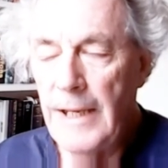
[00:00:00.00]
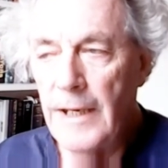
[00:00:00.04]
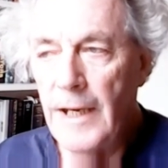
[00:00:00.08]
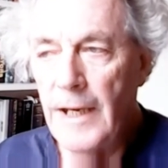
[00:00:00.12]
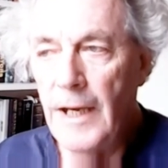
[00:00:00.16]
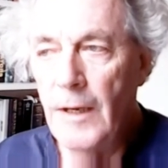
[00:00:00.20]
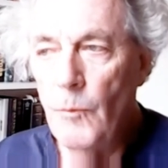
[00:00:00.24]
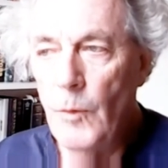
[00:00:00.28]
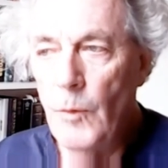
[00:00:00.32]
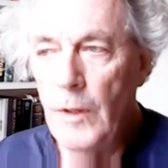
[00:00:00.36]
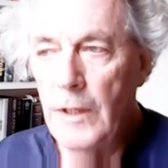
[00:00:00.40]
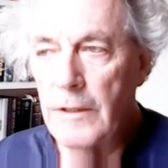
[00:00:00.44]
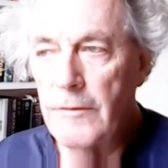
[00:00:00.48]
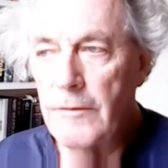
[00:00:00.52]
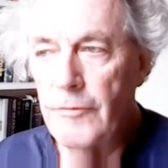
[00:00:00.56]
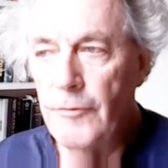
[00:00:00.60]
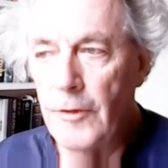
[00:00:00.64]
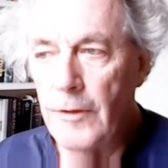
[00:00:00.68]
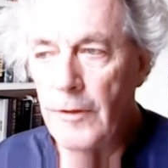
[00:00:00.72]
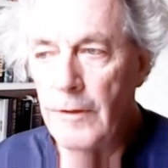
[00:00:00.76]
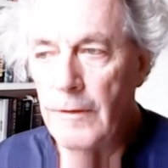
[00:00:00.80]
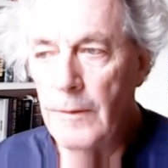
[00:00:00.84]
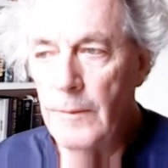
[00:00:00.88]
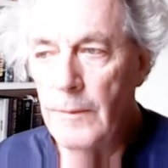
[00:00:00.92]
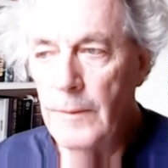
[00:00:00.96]
I worked
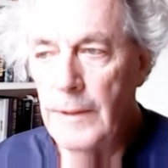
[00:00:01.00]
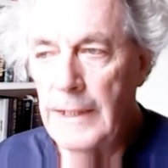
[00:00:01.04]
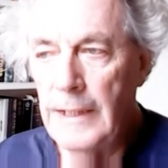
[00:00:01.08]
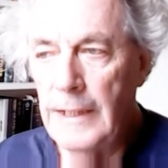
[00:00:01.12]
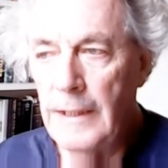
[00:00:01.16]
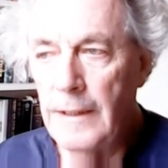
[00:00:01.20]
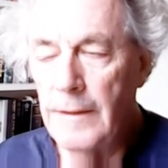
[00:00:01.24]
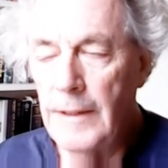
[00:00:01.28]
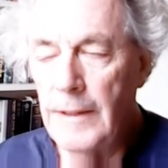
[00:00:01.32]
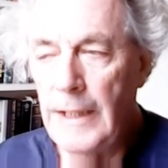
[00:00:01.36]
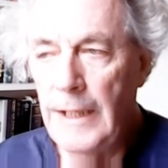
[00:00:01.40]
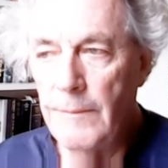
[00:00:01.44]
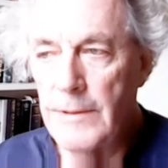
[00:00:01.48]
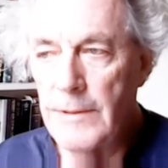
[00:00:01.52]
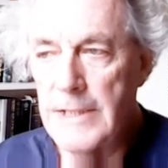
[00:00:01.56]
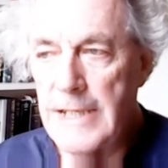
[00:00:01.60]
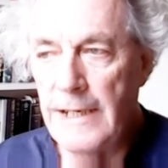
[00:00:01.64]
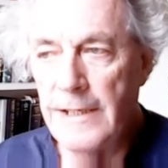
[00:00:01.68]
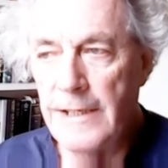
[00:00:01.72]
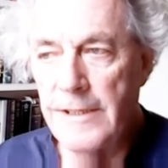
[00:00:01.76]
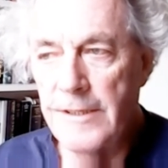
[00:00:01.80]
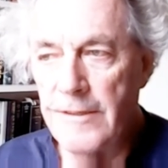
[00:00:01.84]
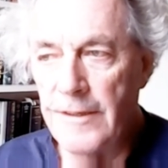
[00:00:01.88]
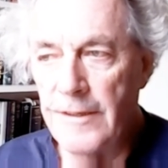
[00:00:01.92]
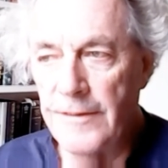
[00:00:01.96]
for when he, he was
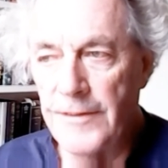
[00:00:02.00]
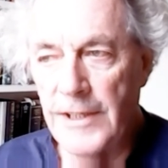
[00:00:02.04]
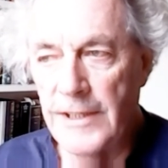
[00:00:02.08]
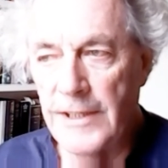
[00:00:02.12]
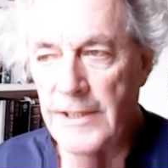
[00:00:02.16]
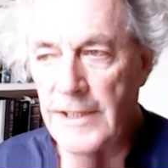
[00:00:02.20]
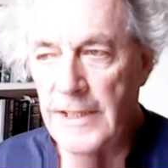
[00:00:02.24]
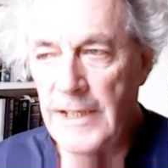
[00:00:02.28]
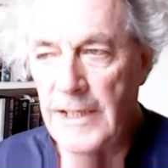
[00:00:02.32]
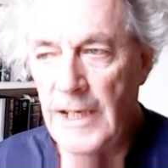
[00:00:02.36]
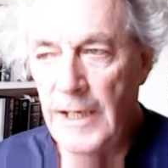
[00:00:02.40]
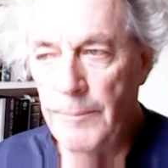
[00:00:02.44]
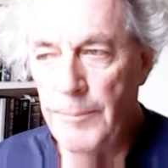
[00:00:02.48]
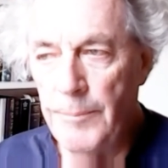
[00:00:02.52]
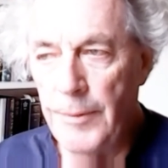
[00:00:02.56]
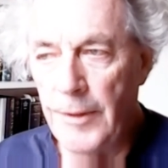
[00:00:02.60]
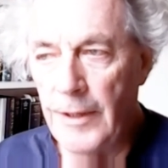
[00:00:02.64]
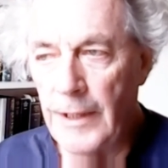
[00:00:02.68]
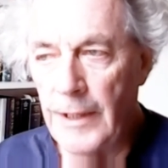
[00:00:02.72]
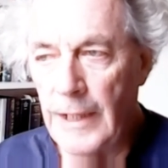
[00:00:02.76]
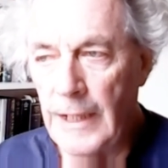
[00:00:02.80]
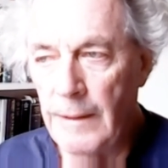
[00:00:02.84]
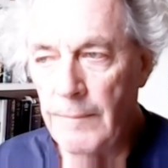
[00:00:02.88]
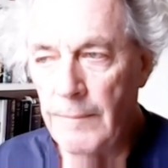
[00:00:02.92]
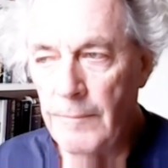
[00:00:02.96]
editor of the Today
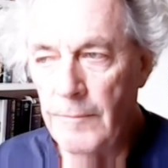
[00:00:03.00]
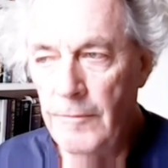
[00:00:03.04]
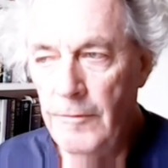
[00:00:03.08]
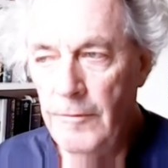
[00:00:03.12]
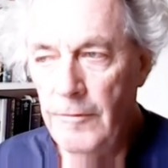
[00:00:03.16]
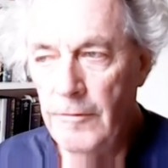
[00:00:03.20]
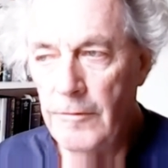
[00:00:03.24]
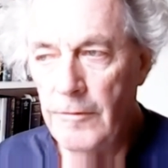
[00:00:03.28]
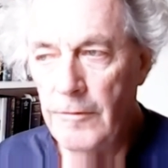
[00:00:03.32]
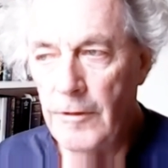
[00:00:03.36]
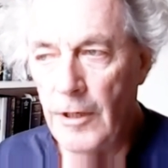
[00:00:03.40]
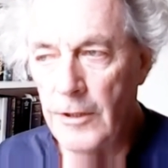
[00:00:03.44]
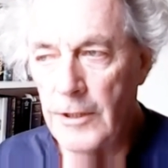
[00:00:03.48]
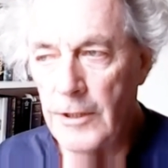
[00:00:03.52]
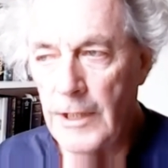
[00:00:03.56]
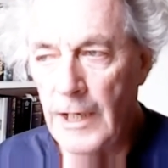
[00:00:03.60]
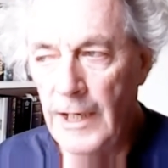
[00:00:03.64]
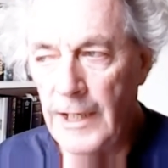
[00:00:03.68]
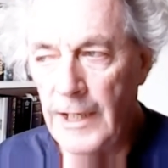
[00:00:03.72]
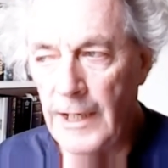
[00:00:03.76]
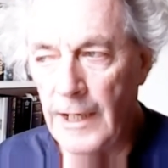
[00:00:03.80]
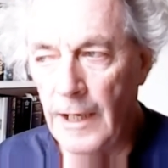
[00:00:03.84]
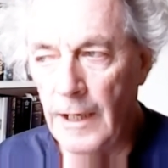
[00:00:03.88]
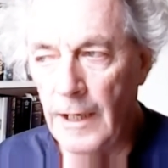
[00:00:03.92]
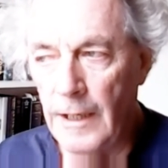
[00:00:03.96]
programme, Rod
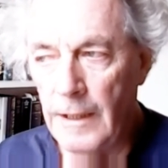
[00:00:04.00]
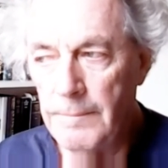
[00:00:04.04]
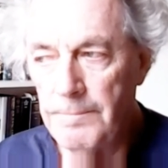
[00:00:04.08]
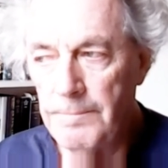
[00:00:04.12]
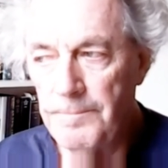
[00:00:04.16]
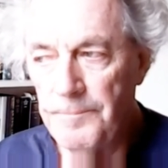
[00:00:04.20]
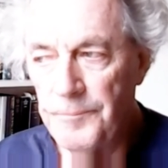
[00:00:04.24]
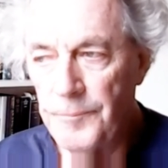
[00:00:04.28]
Liddle,